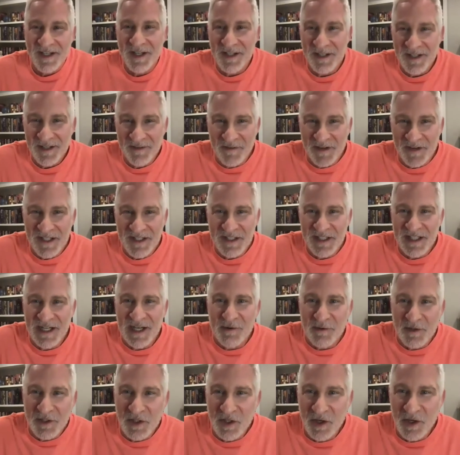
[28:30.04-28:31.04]
if I did, I
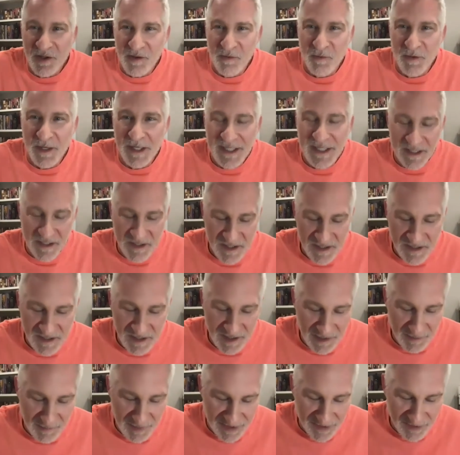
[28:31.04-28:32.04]
would call the White House and tell
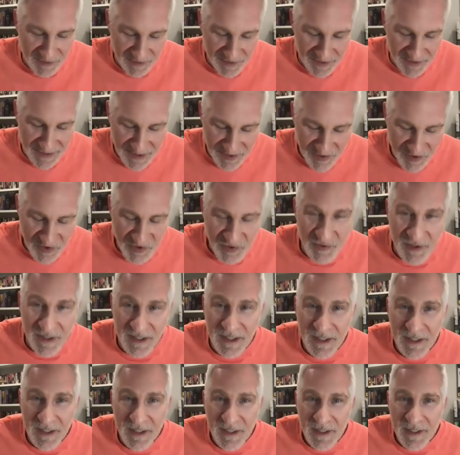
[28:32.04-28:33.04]
them I know the answer to it.
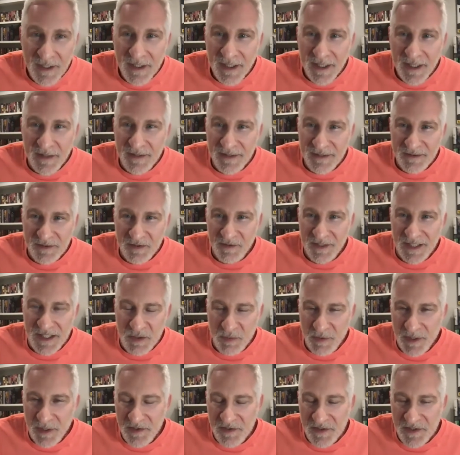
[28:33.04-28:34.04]
And so that's
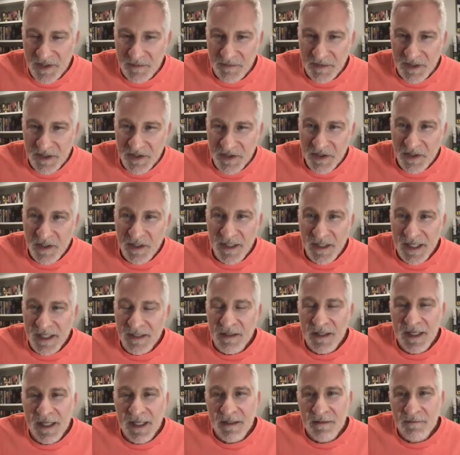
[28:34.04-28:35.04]
why there's some concern. And
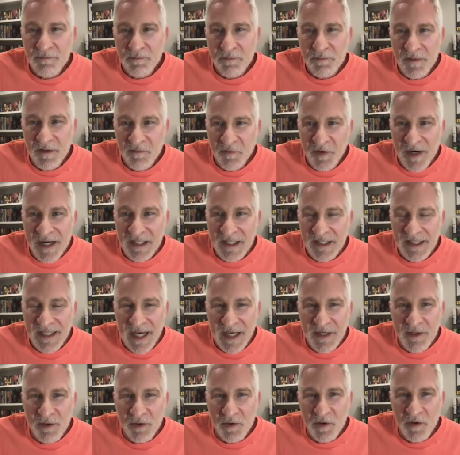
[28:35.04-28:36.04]
and frankly, I
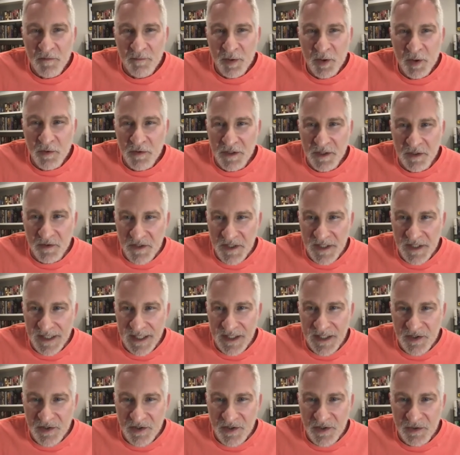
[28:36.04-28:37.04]
don't know if Putin knows the
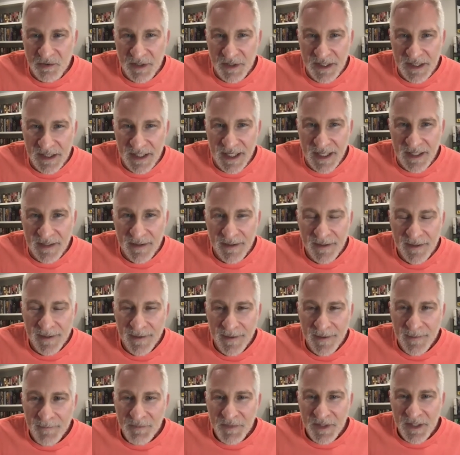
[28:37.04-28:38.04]
answer to it yet.
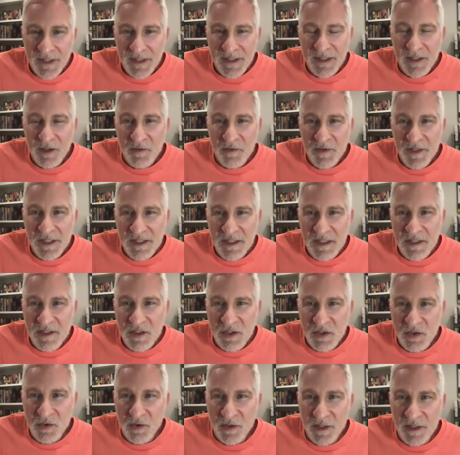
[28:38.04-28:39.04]
You know, this is
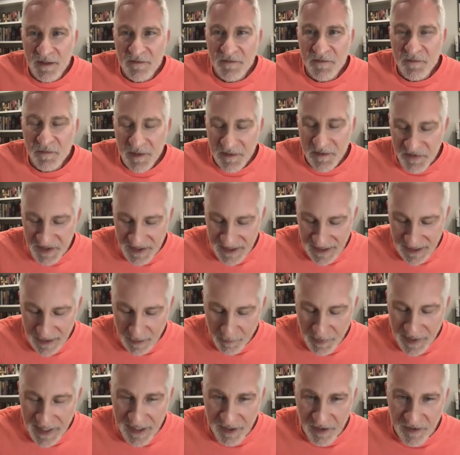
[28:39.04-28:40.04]
sort of we've seen a
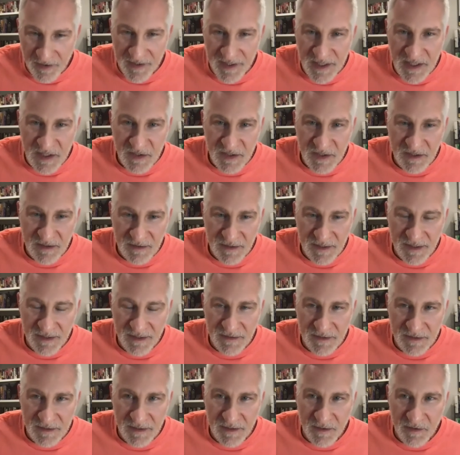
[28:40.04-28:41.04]
pattern of this.
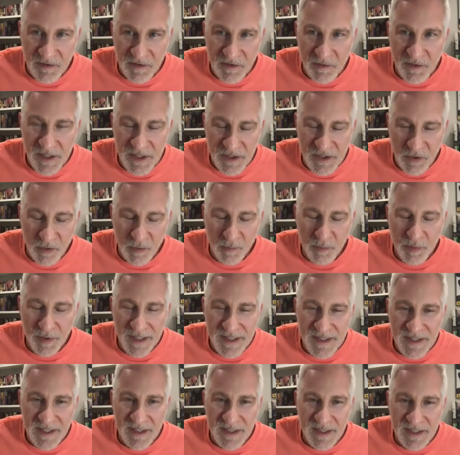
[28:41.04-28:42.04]
You know, through his whole
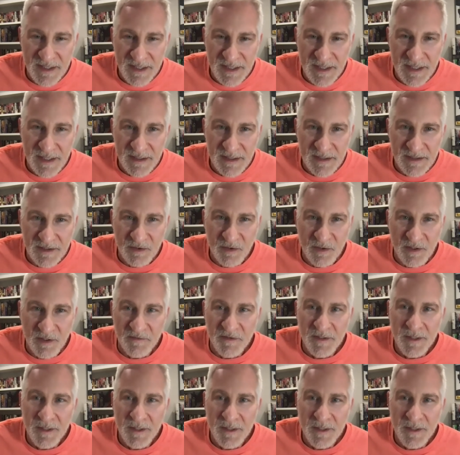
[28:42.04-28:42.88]
presidency is sort of